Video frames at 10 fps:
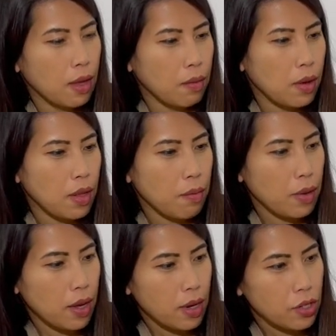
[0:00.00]
Well, I'm
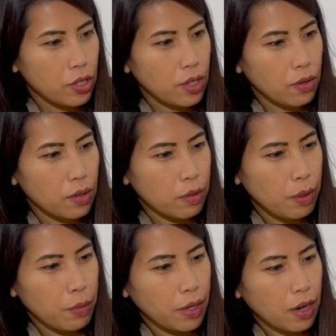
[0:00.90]
actually going to
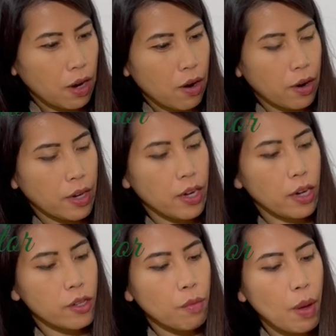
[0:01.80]
be putting a card in
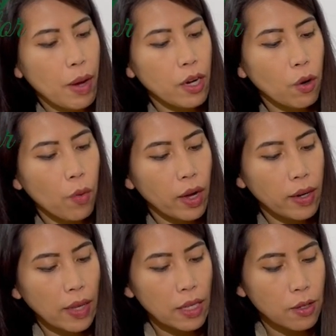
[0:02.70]
here, so maybe I don't want
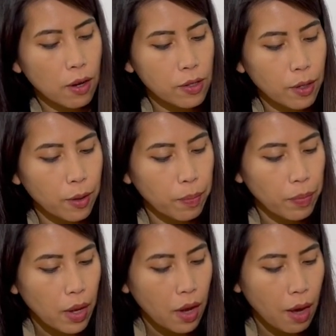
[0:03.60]
it that tall. So
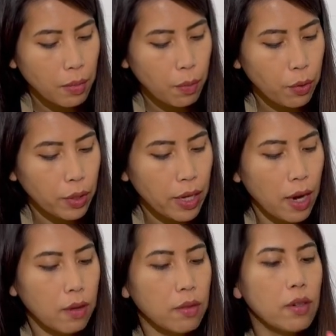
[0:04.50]
I'm going to pull it
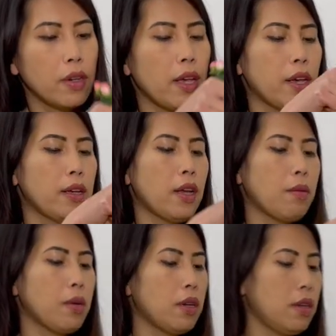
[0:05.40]
out and
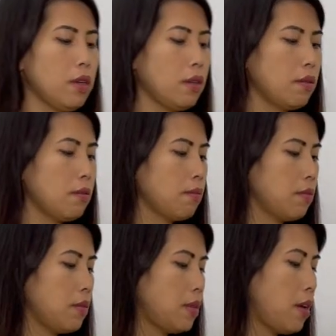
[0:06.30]
I'm going to
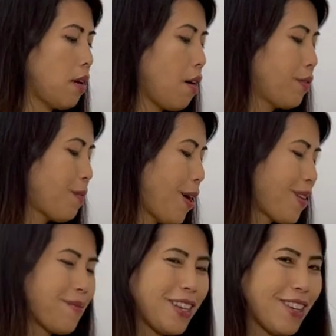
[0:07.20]
take off the
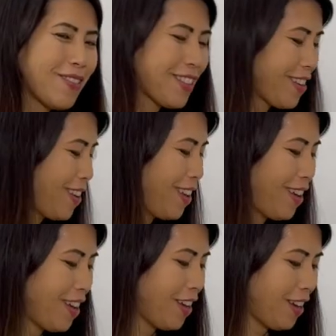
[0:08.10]
bottom leaves
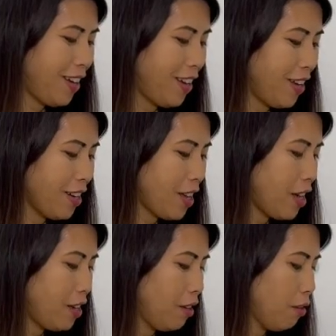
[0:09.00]
and
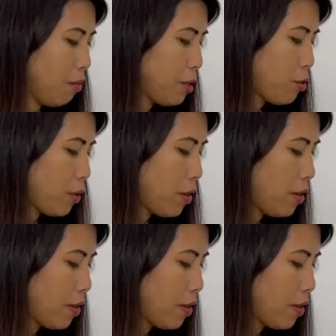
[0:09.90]
cut it a little bit shorter.